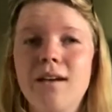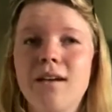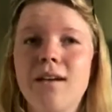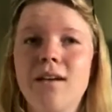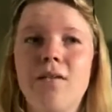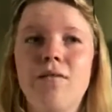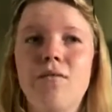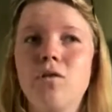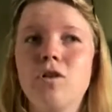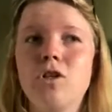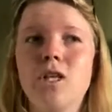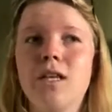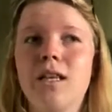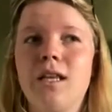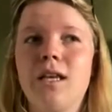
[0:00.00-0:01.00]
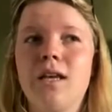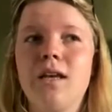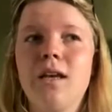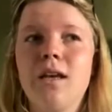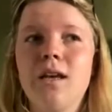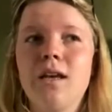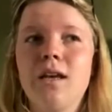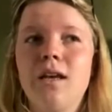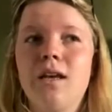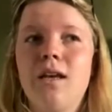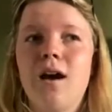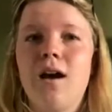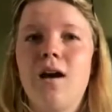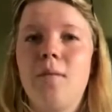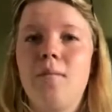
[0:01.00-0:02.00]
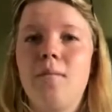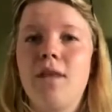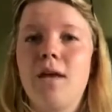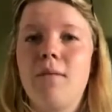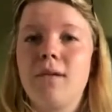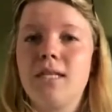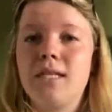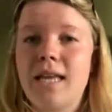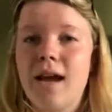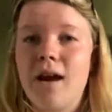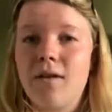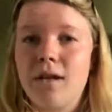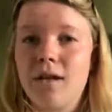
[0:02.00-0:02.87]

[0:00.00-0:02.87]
and unfortunately, um, they missed out.